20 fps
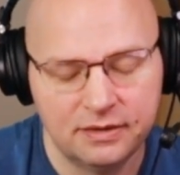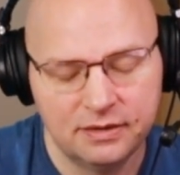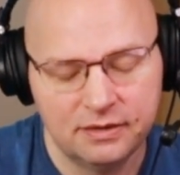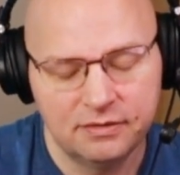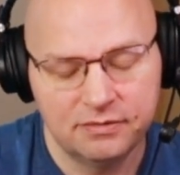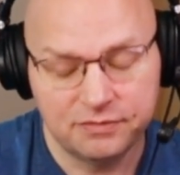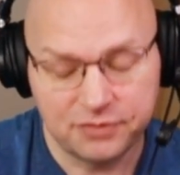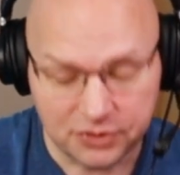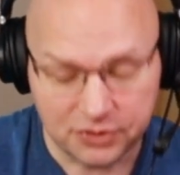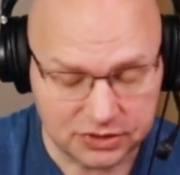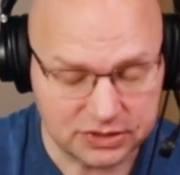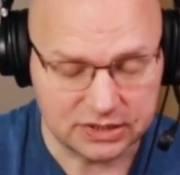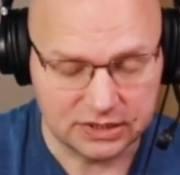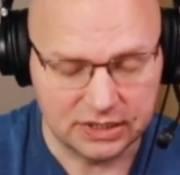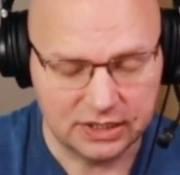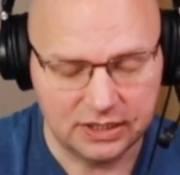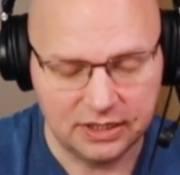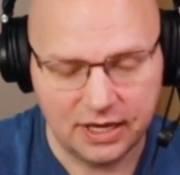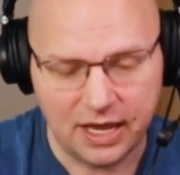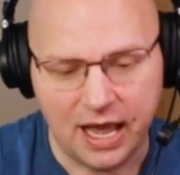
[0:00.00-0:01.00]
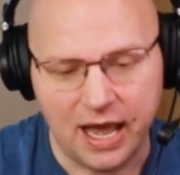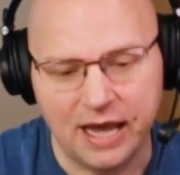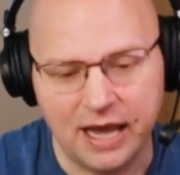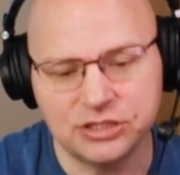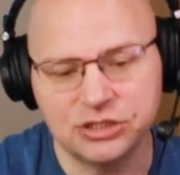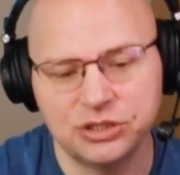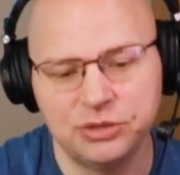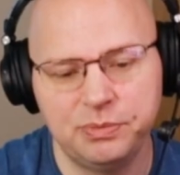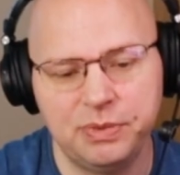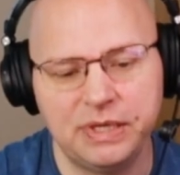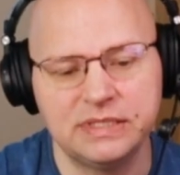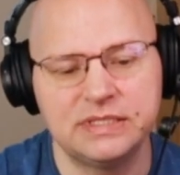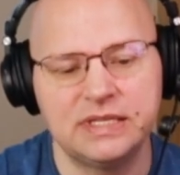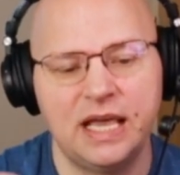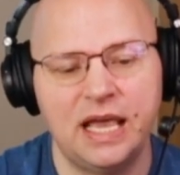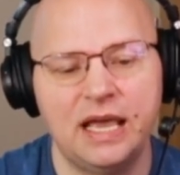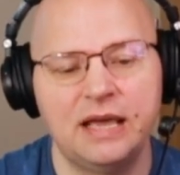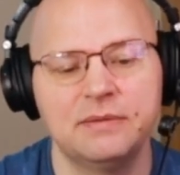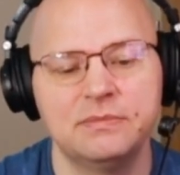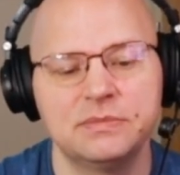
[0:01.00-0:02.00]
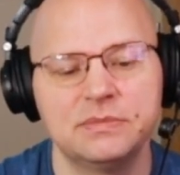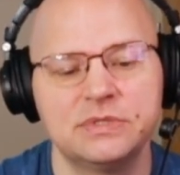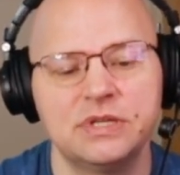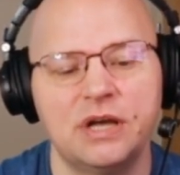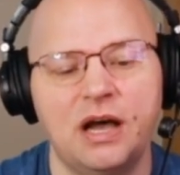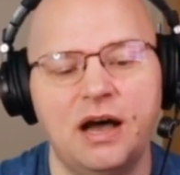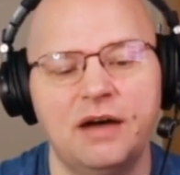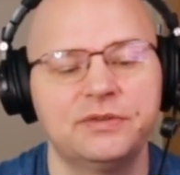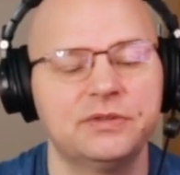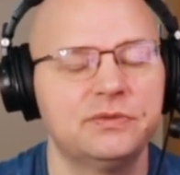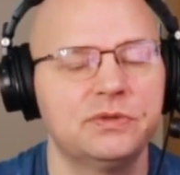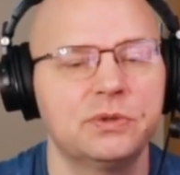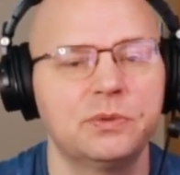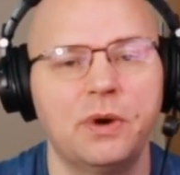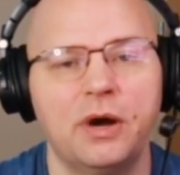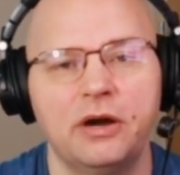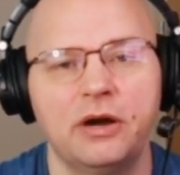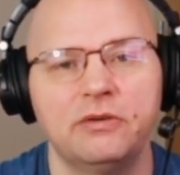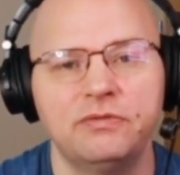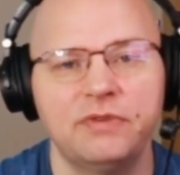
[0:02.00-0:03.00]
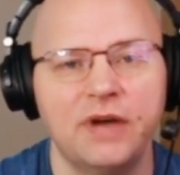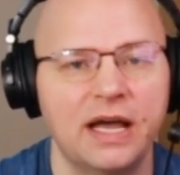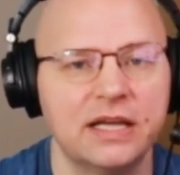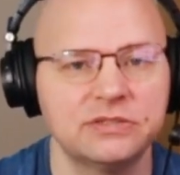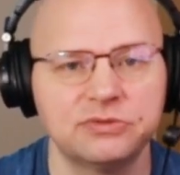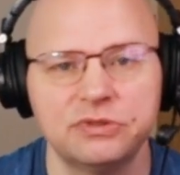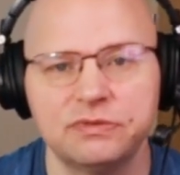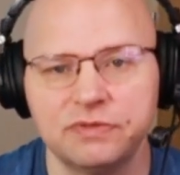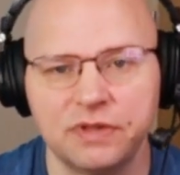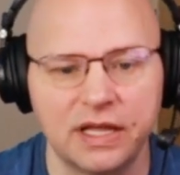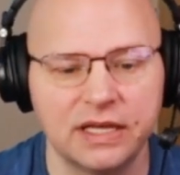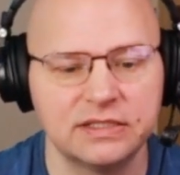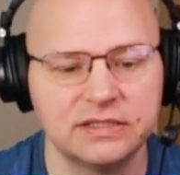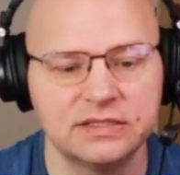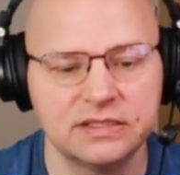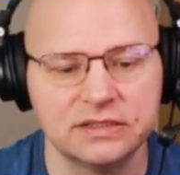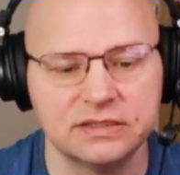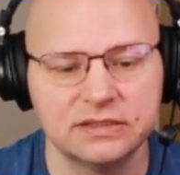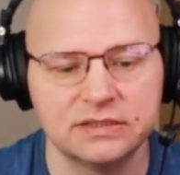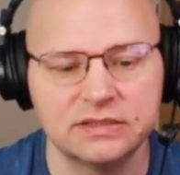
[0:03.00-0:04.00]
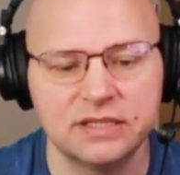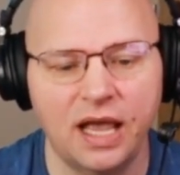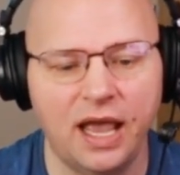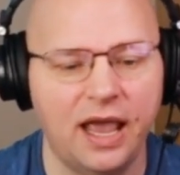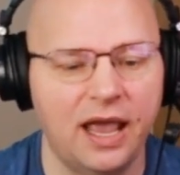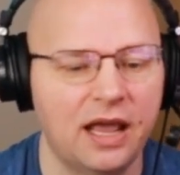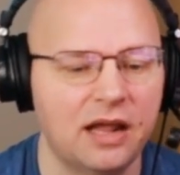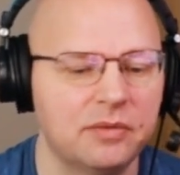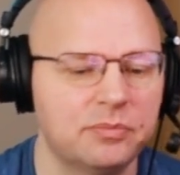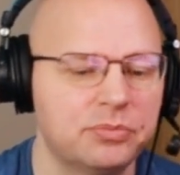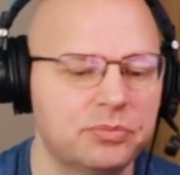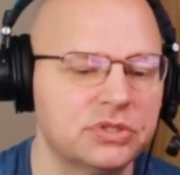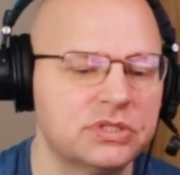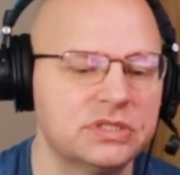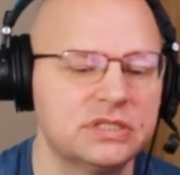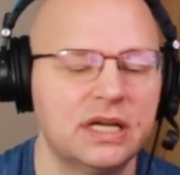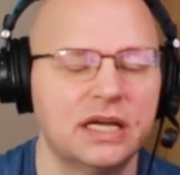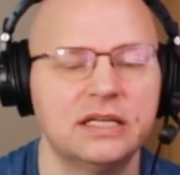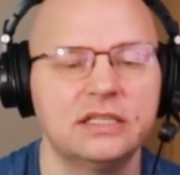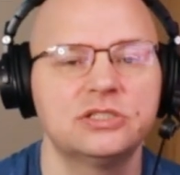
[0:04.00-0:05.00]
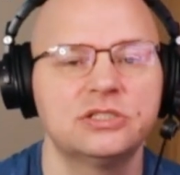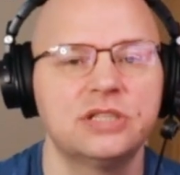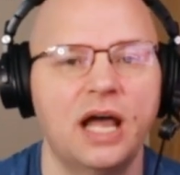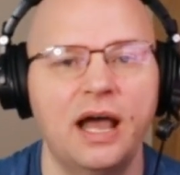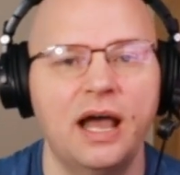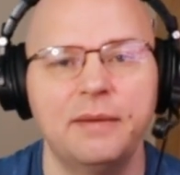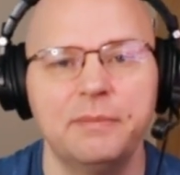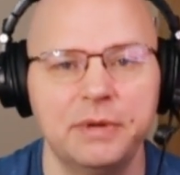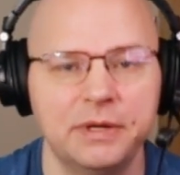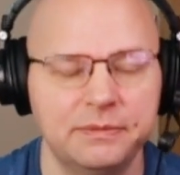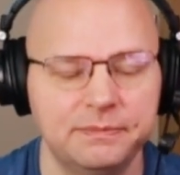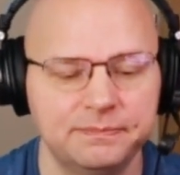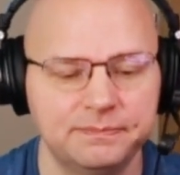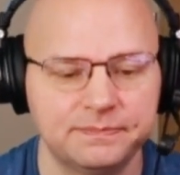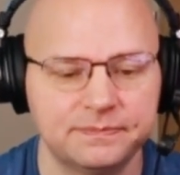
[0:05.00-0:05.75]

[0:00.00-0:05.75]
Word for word: Firstly, action based games often require fast reflexes and precise timing,